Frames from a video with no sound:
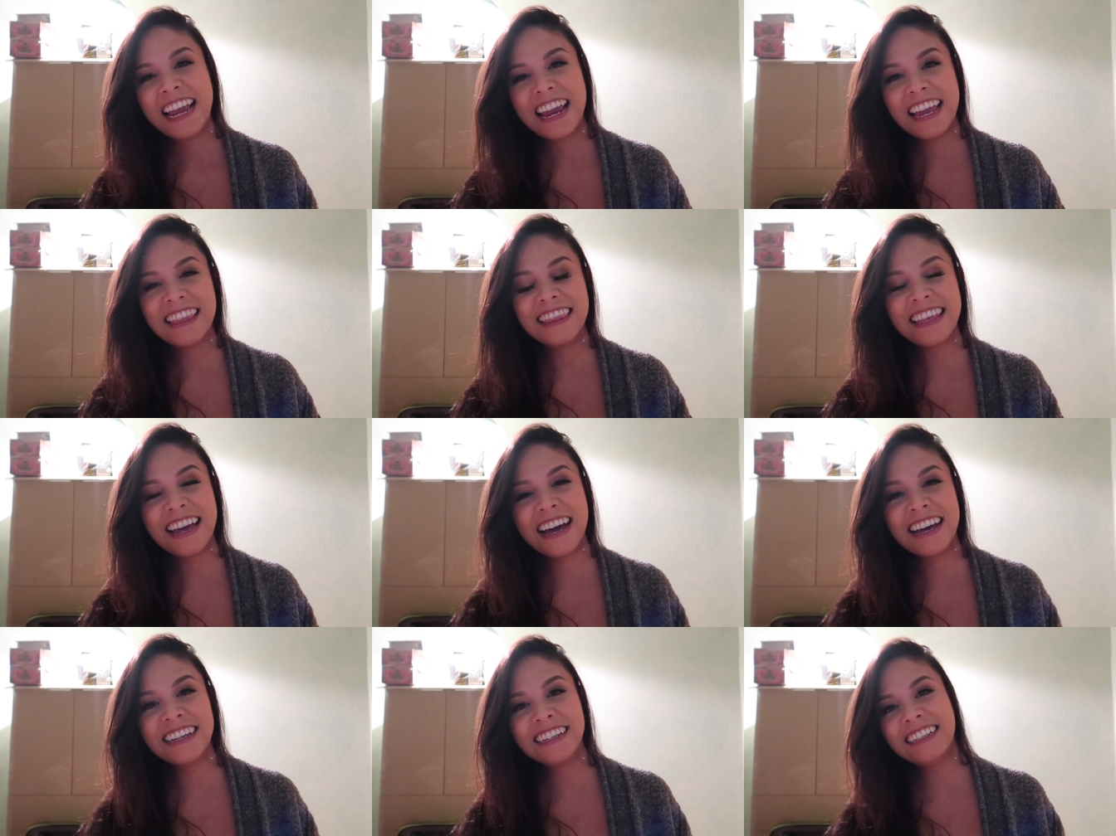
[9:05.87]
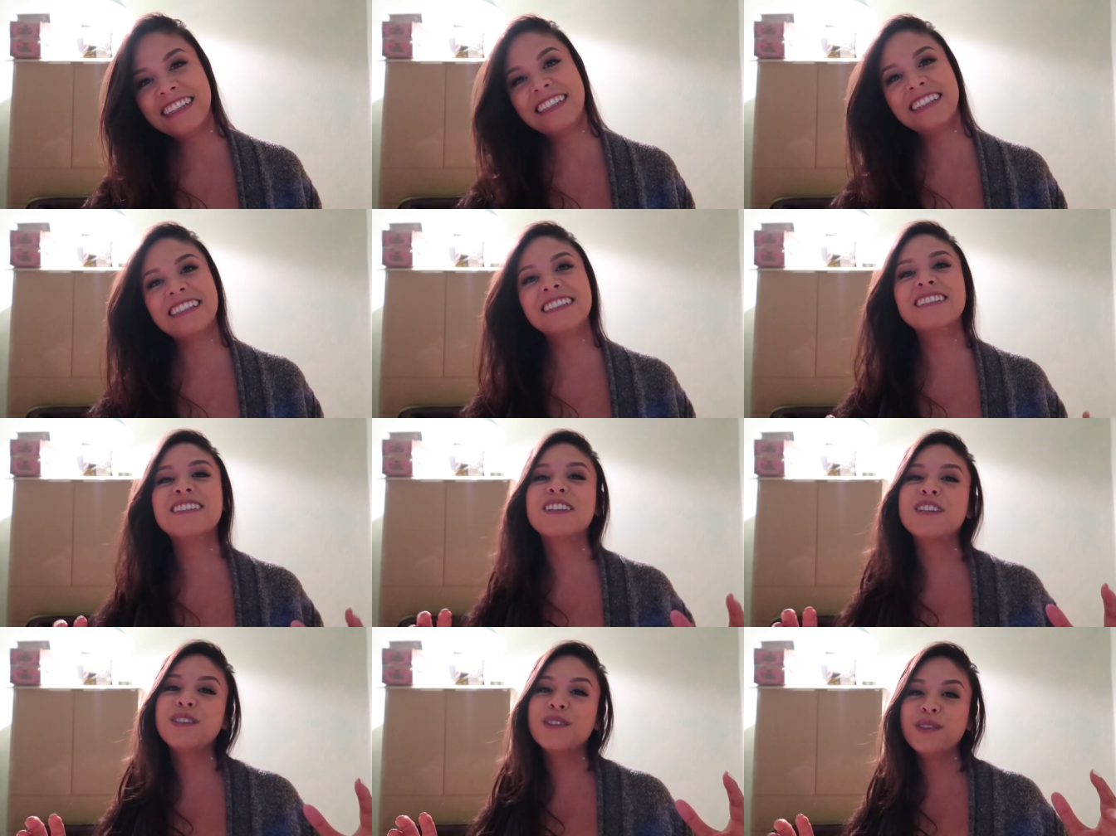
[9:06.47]
and that
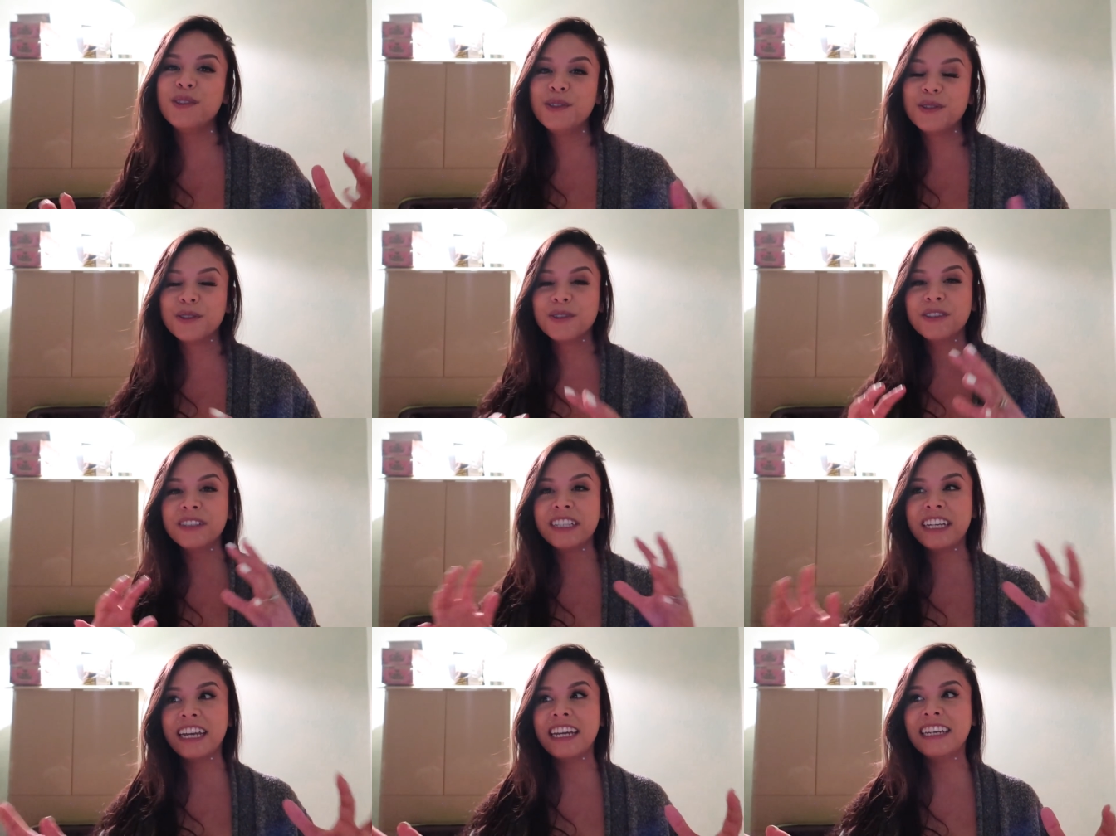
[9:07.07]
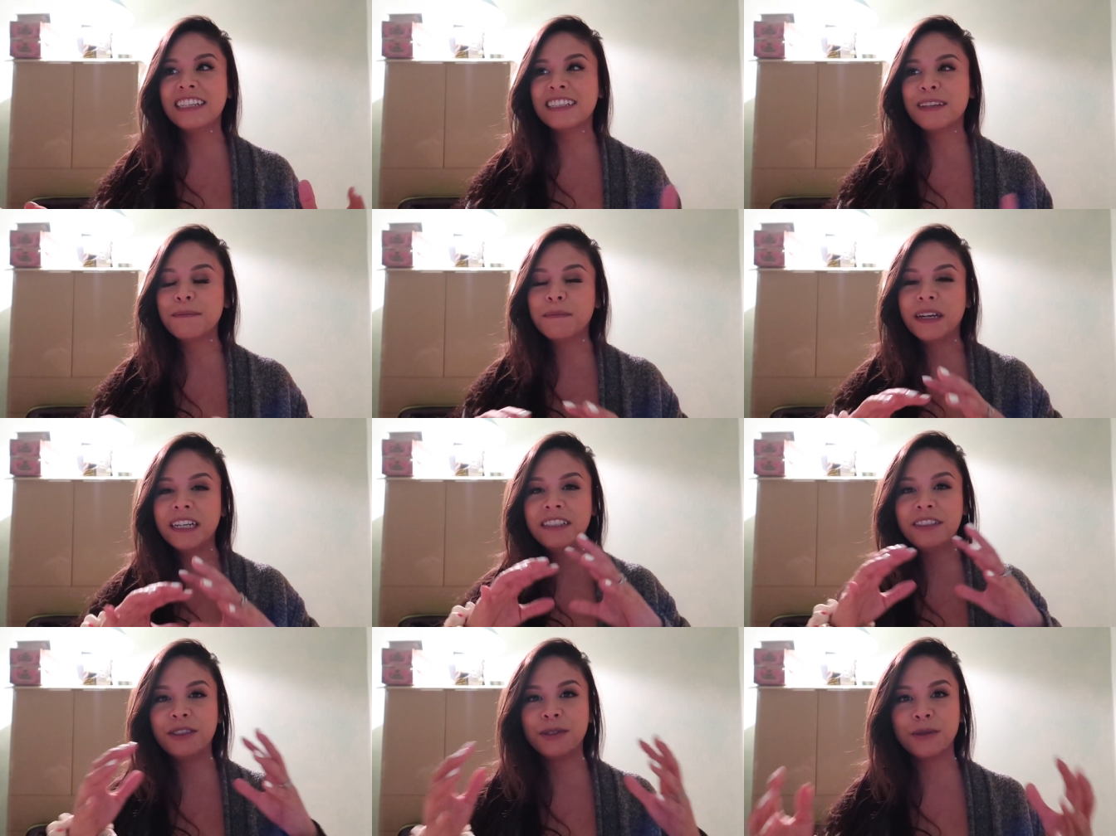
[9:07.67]
is to create
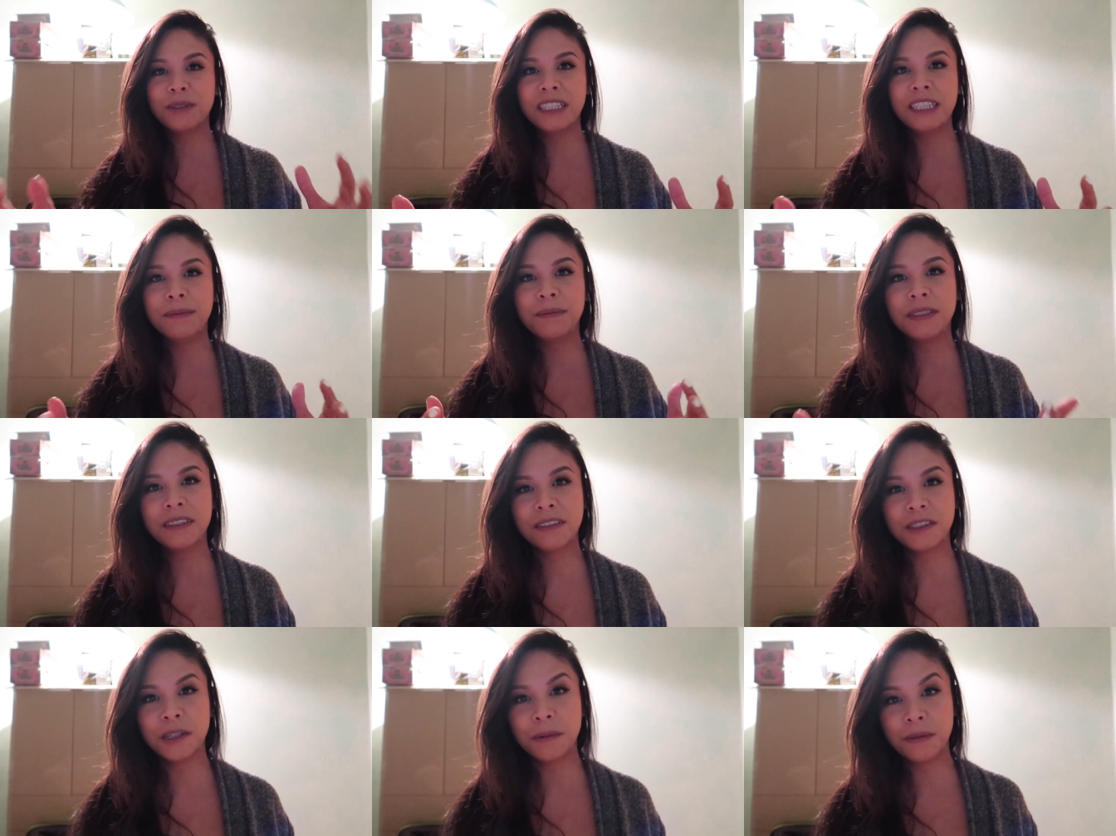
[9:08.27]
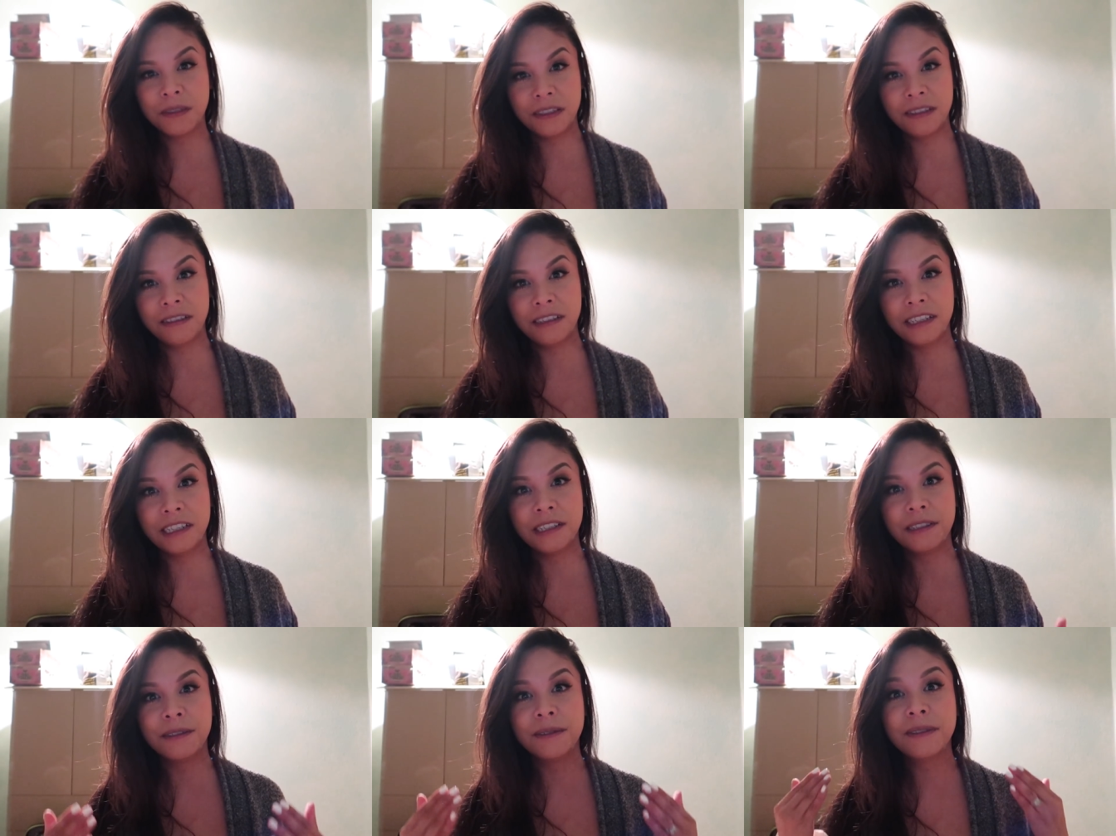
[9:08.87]
my dream soap
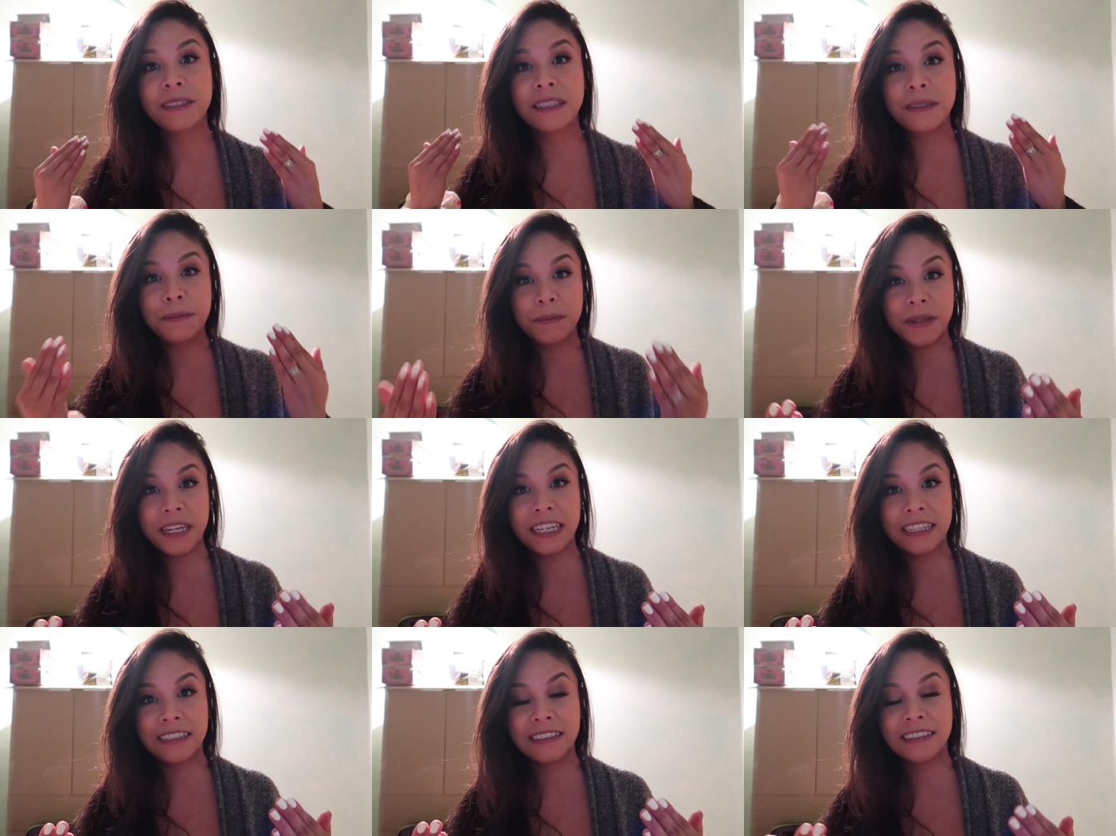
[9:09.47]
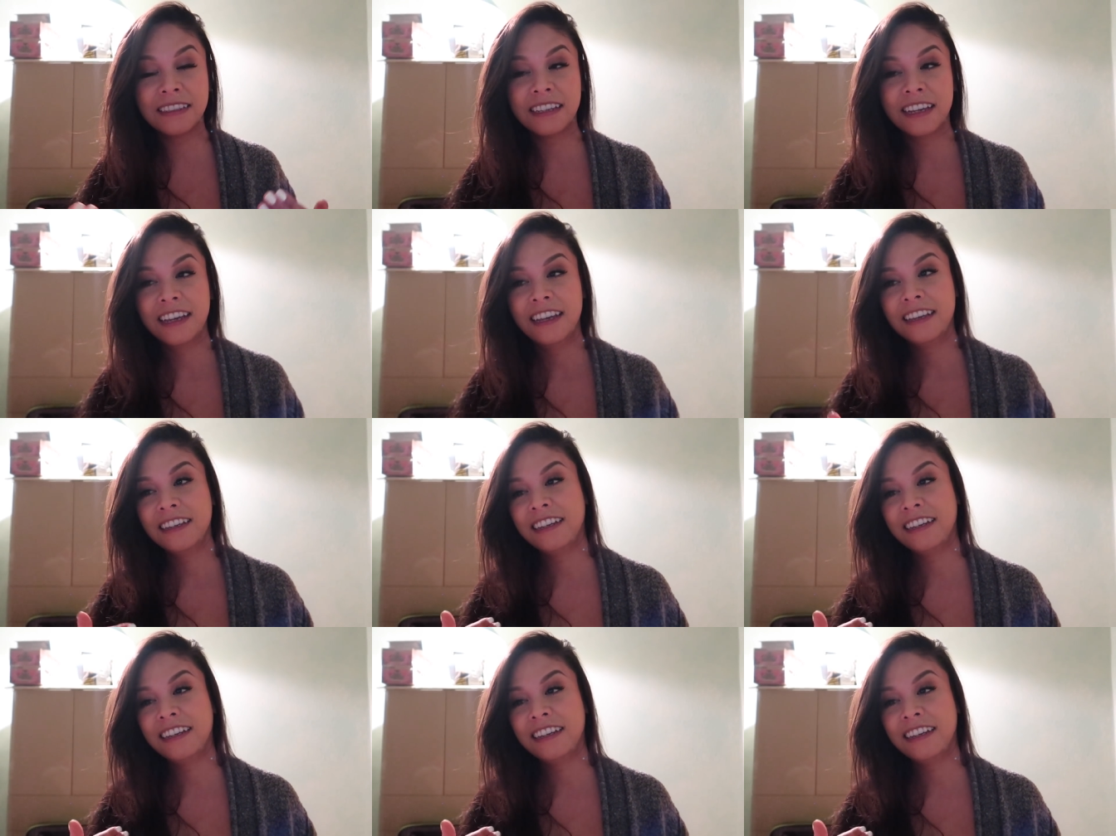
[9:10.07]
studio space.